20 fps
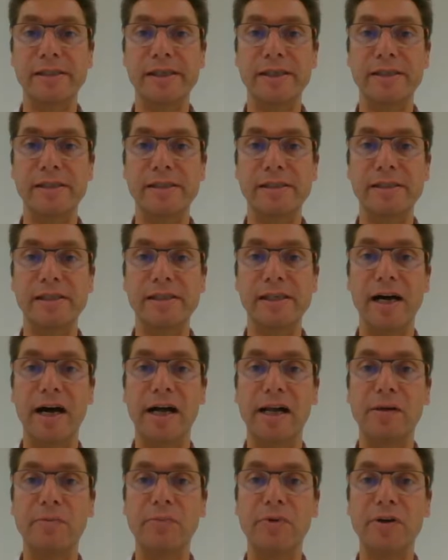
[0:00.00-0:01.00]
That is the
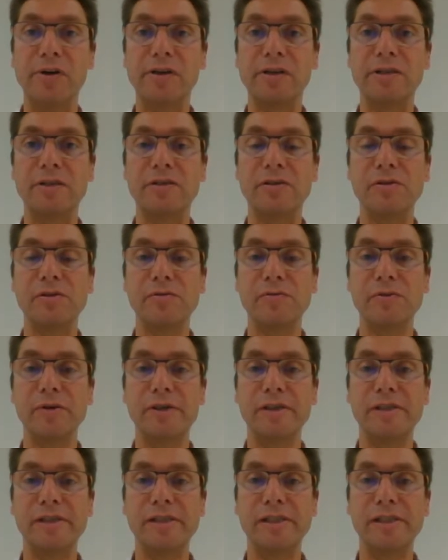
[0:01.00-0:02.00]
Aalborg
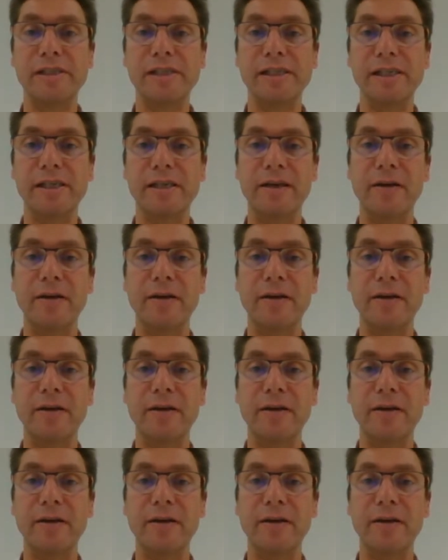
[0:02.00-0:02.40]
University